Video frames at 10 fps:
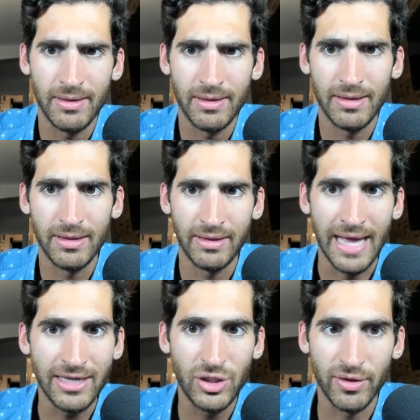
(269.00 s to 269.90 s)

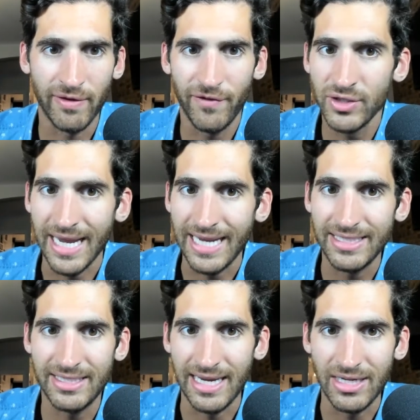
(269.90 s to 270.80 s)
last year in the first eight
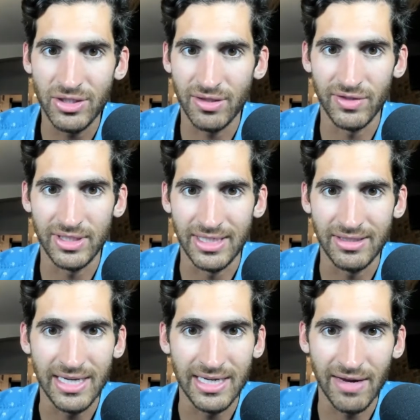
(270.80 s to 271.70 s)
stages of his
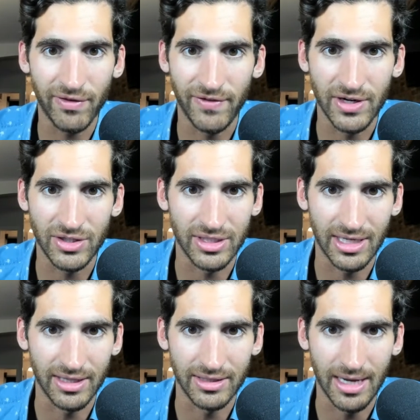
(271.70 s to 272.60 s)
season, he never finished
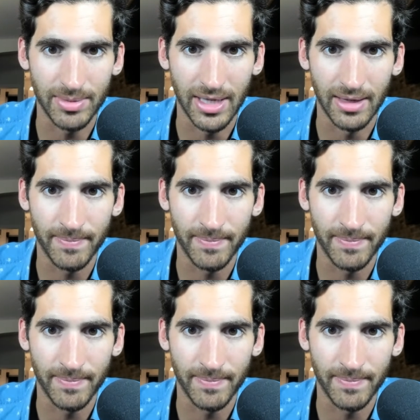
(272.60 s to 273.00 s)
inside the top 10.